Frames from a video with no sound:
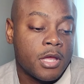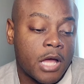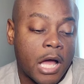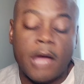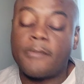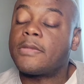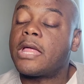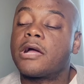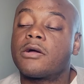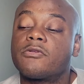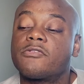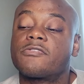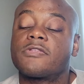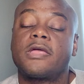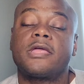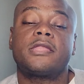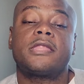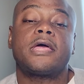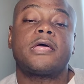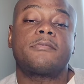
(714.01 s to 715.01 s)
I'm not going to
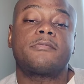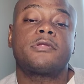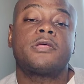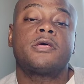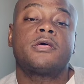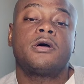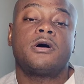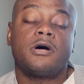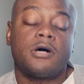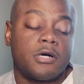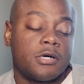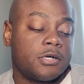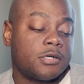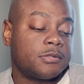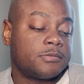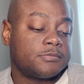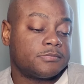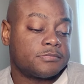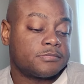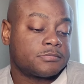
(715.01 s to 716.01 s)
say
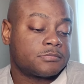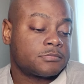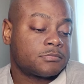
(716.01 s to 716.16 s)
that,